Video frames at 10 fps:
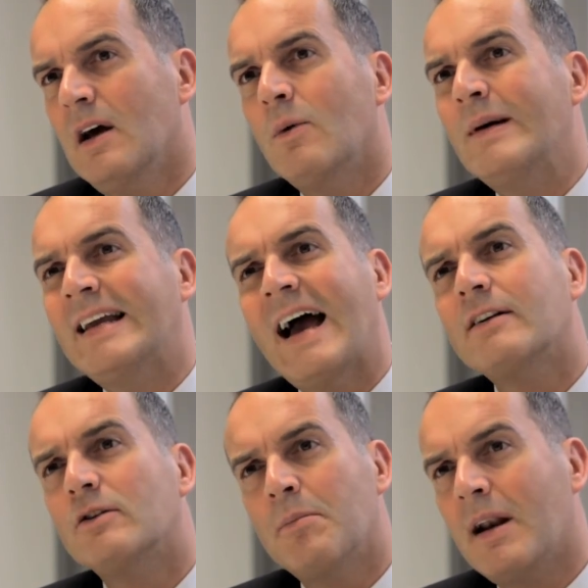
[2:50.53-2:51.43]
We
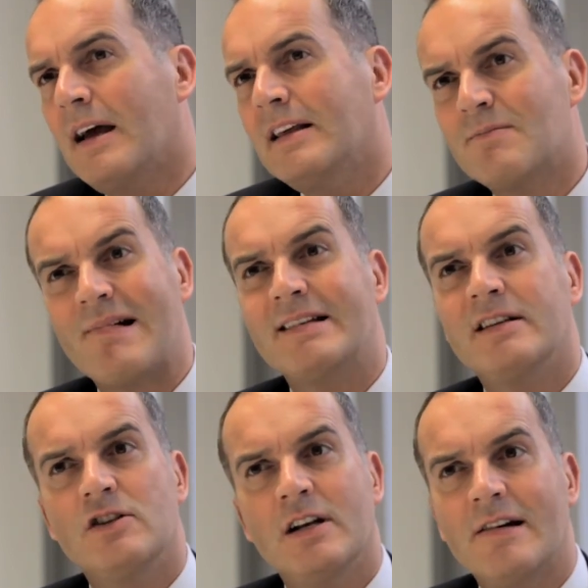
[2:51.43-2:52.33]
cannot play the
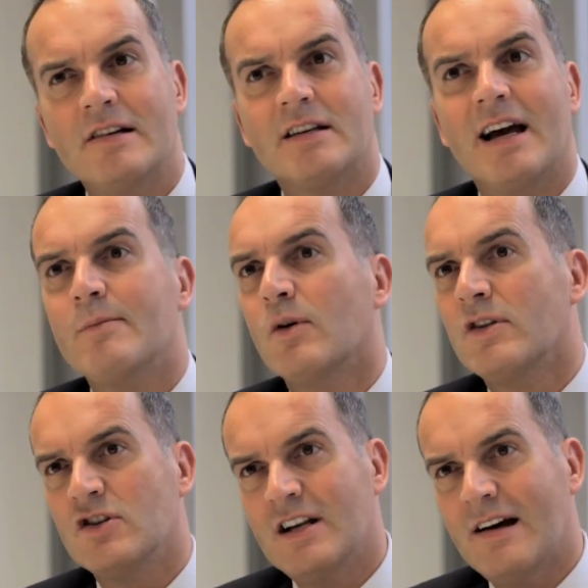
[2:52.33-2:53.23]
branded generics game or
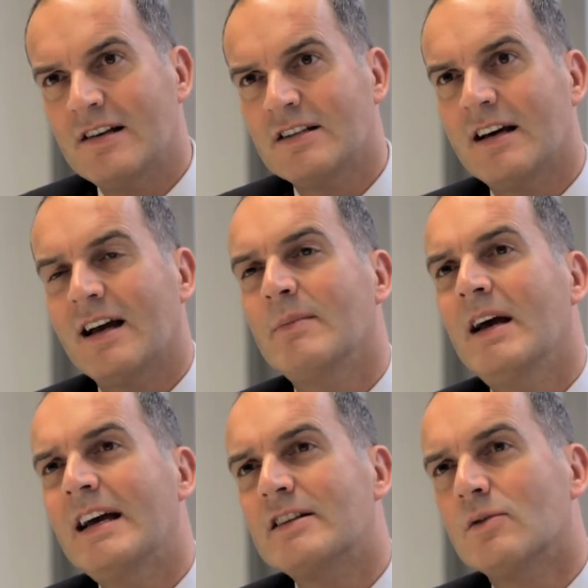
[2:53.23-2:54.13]
the generics game.
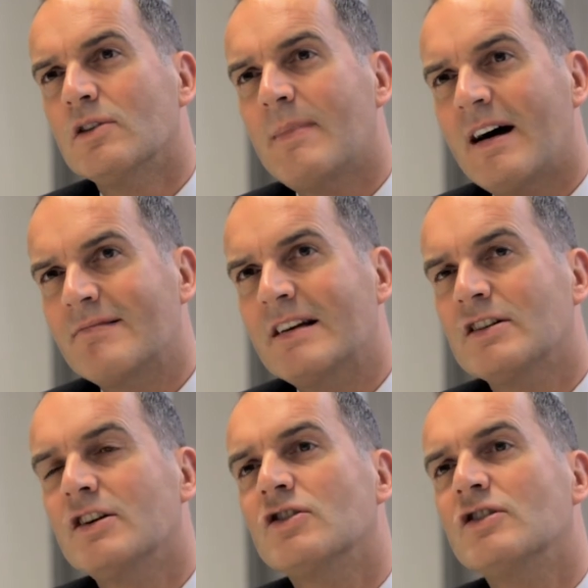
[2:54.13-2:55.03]
It's all about
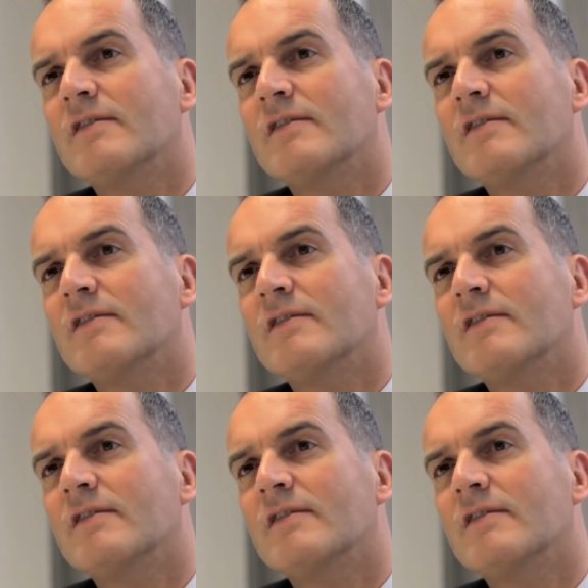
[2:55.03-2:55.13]
research and